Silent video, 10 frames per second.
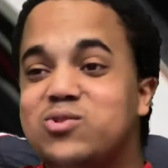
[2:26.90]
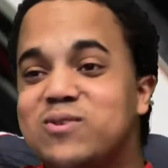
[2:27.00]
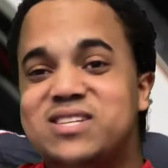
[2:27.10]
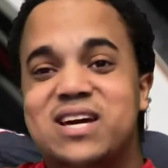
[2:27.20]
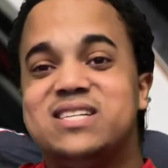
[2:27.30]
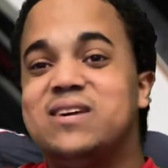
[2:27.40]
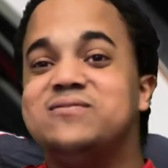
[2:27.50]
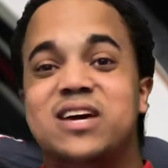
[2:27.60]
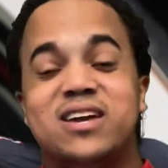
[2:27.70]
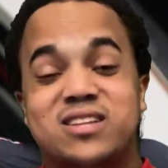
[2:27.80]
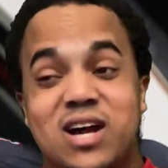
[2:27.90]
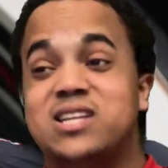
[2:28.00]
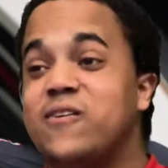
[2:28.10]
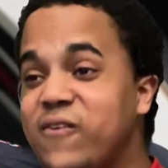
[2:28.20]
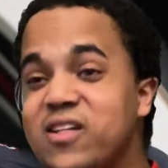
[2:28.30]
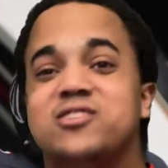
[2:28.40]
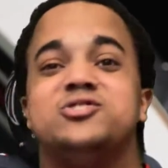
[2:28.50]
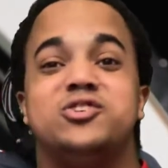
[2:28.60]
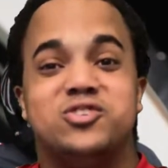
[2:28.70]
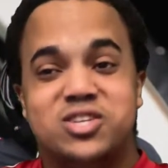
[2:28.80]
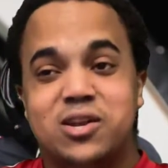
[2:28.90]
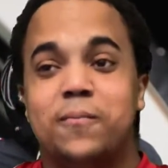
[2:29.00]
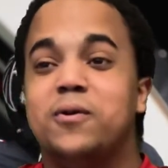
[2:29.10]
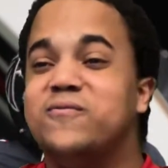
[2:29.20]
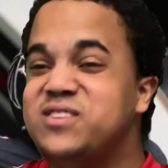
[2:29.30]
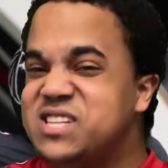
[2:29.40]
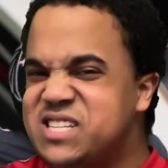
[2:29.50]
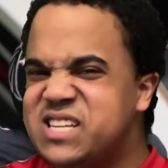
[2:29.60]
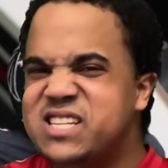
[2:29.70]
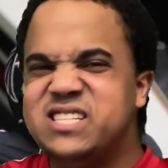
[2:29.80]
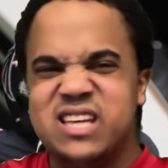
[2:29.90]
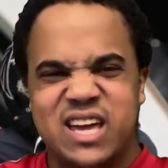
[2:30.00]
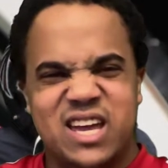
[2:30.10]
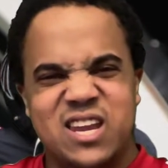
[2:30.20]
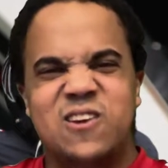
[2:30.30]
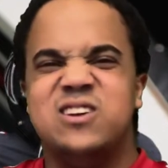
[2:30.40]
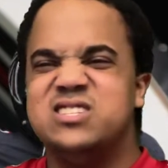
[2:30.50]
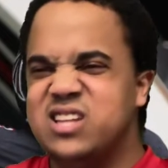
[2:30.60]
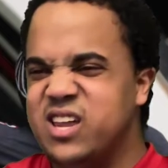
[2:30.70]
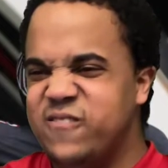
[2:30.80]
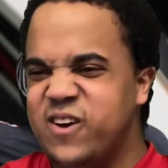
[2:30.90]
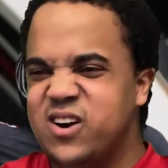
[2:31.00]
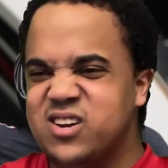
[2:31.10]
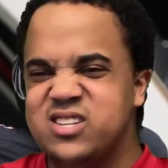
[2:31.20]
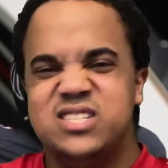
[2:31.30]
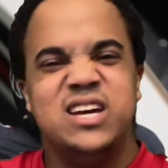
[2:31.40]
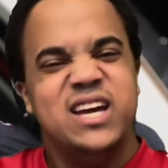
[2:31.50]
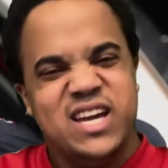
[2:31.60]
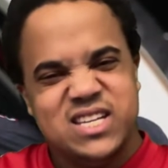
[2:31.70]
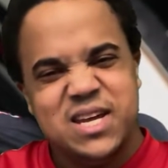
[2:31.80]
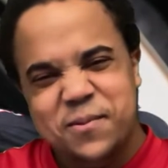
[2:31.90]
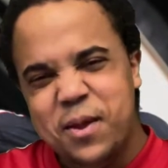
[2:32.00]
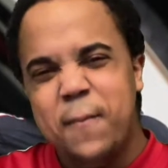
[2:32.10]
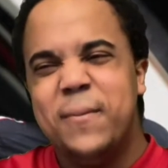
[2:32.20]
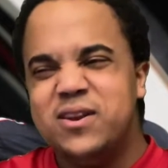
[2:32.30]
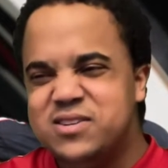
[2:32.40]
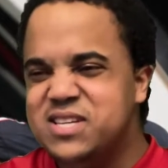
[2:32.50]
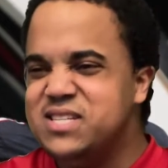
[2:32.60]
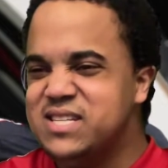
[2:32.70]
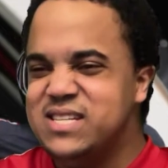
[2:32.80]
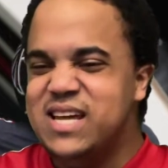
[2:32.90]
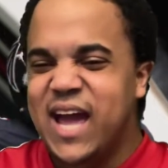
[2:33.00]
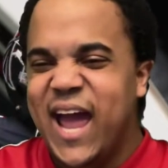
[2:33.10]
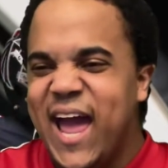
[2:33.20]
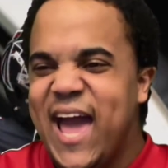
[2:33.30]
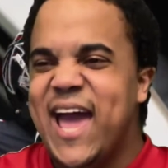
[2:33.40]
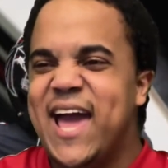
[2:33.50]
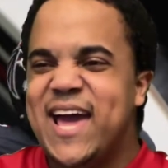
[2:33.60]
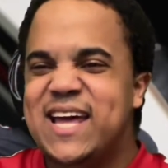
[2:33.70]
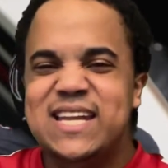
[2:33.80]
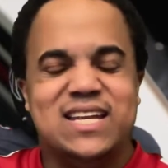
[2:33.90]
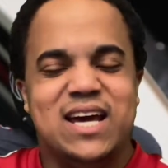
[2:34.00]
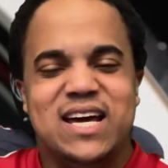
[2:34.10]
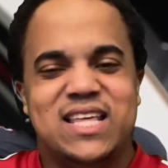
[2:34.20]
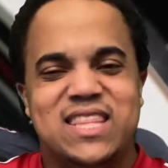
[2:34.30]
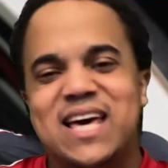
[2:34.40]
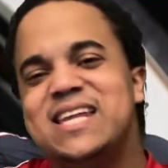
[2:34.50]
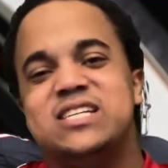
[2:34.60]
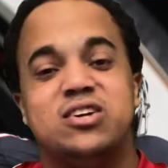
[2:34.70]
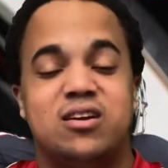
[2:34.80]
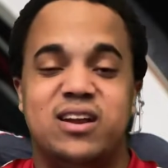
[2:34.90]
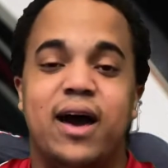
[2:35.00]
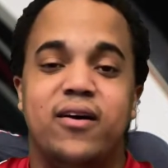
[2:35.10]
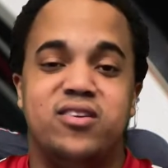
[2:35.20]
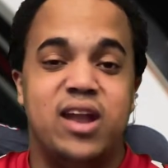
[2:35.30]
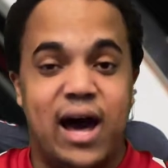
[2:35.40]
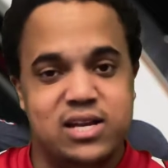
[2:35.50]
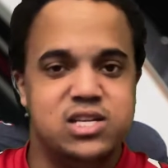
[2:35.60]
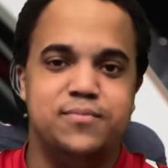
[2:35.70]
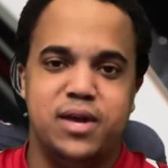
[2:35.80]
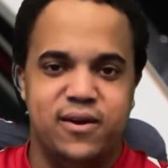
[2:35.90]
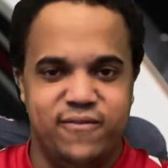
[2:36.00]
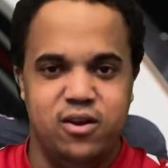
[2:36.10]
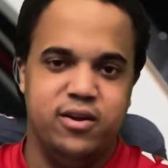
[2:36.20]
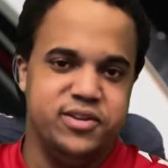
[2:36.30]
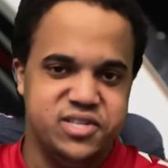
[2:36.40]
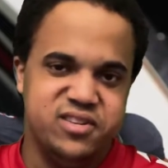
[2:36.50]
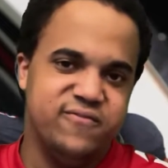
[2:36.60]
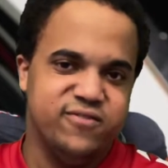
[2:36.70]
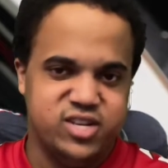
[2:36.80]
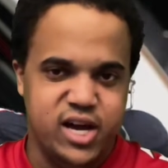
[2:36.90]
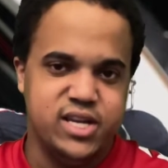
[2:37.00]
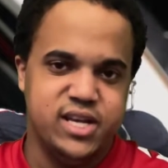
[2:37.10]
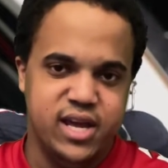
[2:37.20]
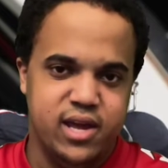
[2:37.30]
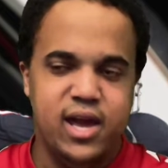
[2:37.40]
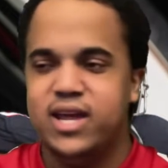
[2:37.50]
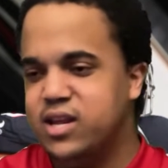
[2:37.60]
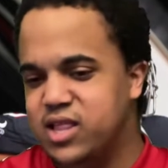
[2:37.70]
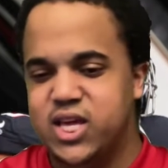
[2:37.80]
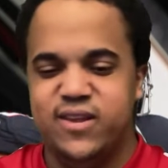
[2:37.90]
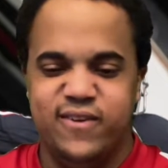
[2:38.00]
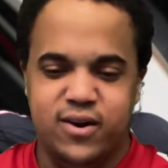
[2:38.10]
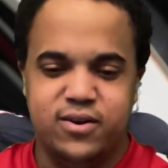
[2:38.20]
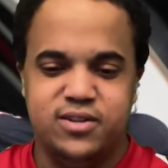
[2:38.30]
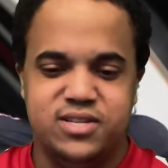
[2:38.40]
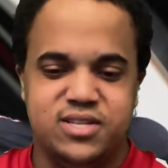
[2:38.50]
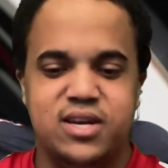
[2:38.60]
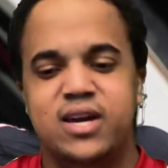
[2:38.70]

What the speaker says: 3 sacks. I was like, Dante Fowler Jr. is going to prove this is his second year as Atlanta Falcons. It's going to be a better season. And then it turned out not to be a very good season for Dante and the Atlanta Falcons.